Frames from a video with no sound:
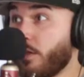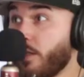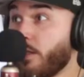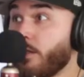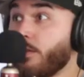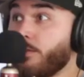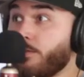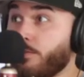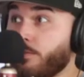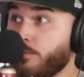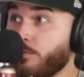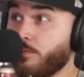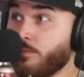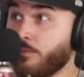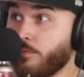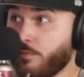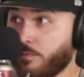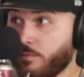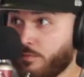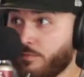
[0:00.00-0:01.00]
Yeah. Switch your
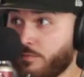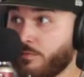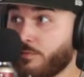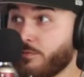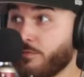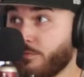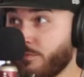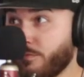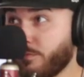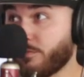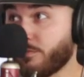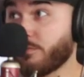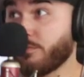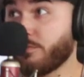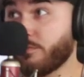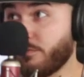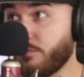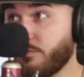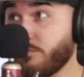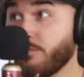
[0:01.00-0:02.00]
style up, nigga. Start
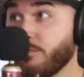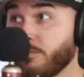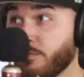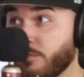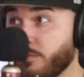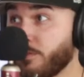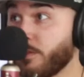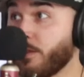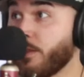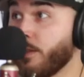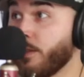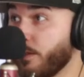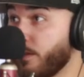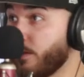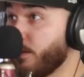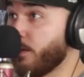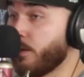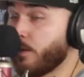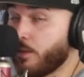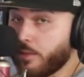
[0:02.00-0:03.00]
fucking treating people the
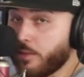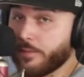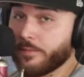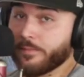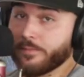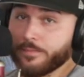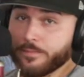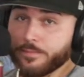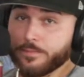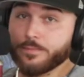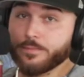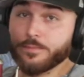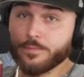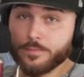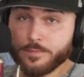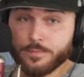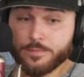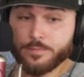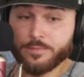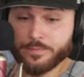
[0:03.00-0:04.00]
same way they treat you and see how